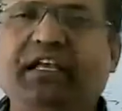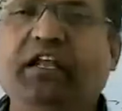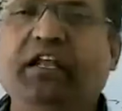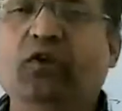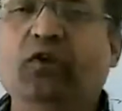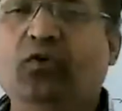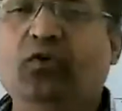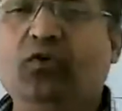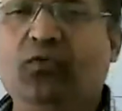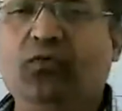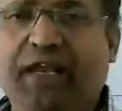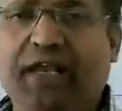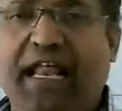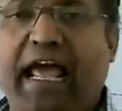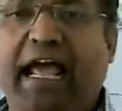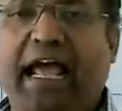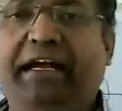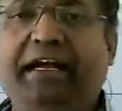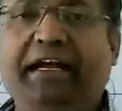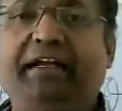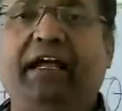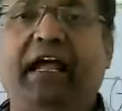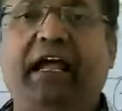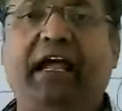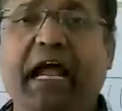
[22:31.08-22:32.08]
or
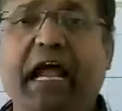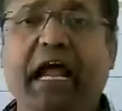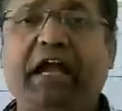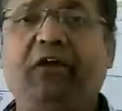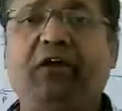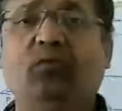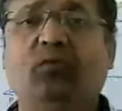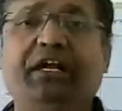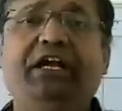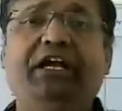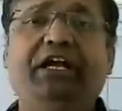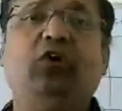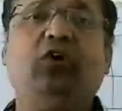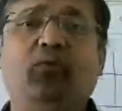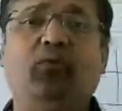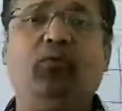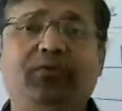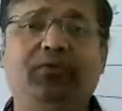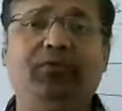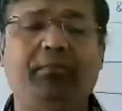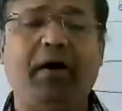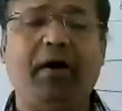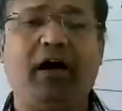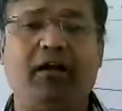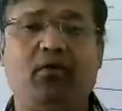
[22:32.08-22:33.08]
tensile load will
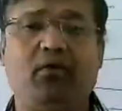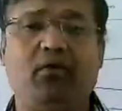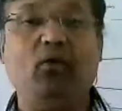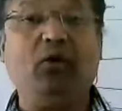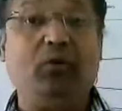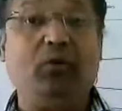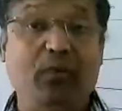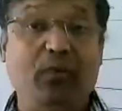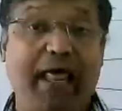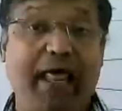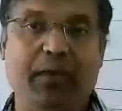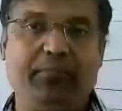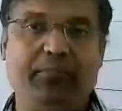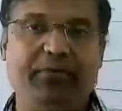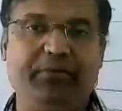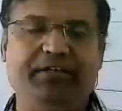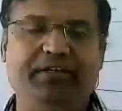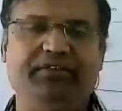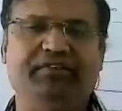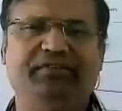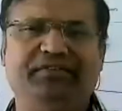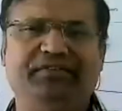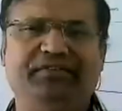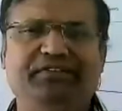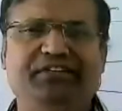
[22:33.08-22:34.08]
act at one end of the bar.
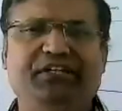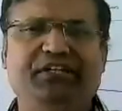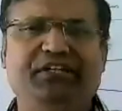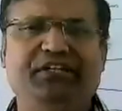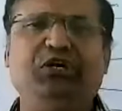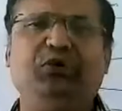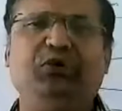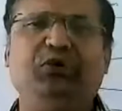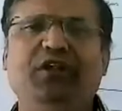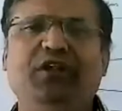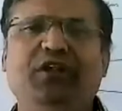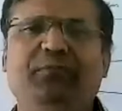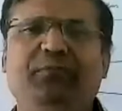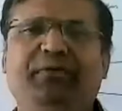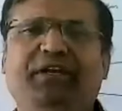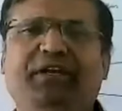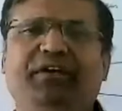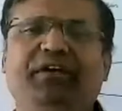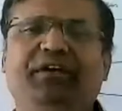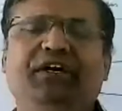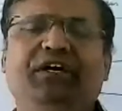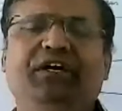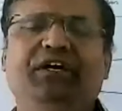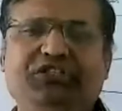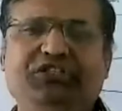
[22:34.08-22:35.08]
What will happen?
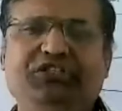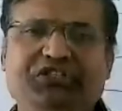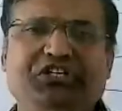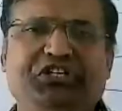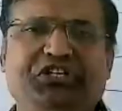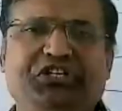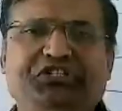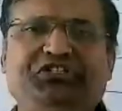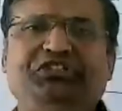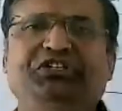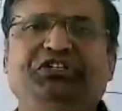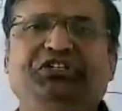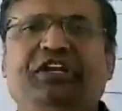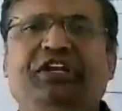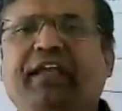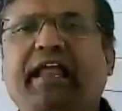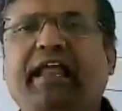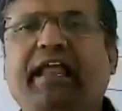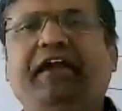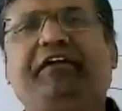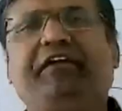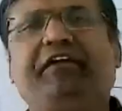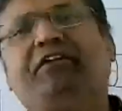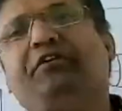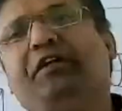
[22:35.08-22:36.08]
There will be
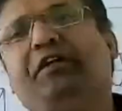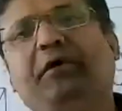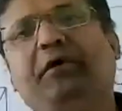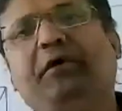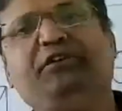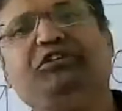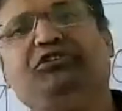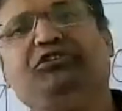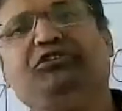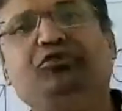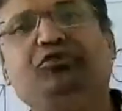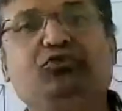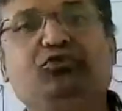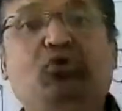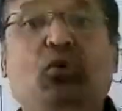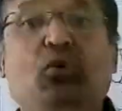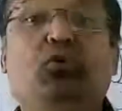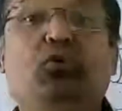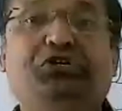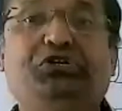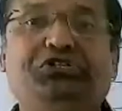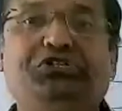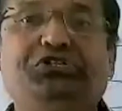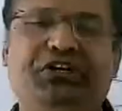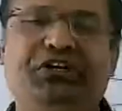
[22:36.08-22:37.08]
change in lateral
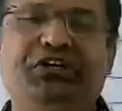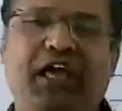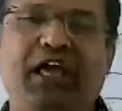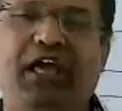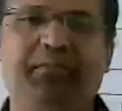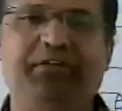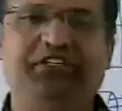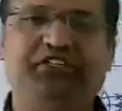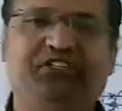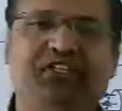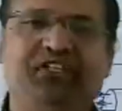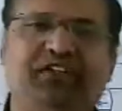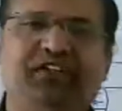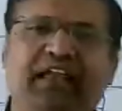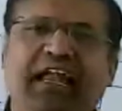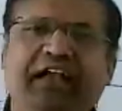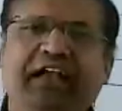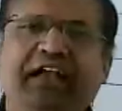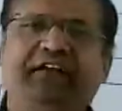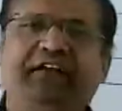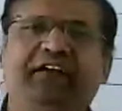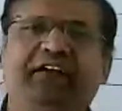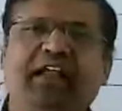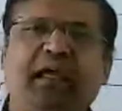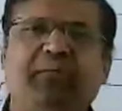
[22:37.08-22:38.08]
dimension to the original
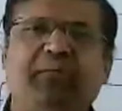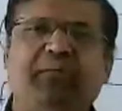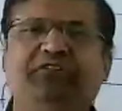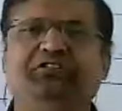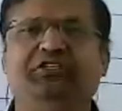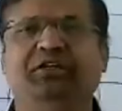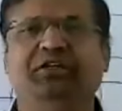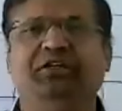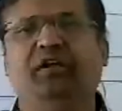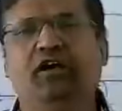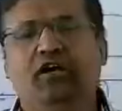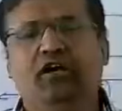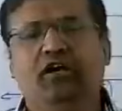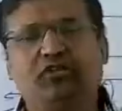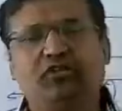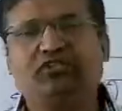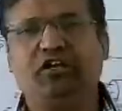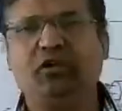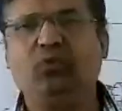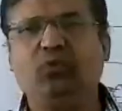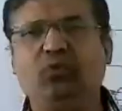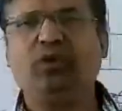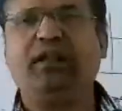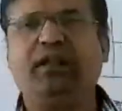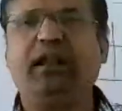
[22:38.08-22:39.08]
dimension. Lateral
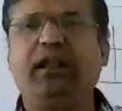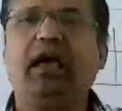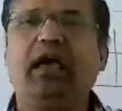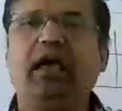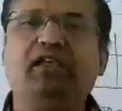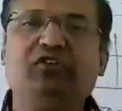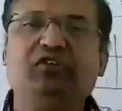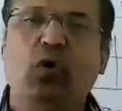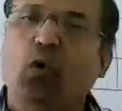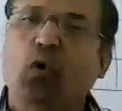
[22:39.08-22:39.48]
dimension,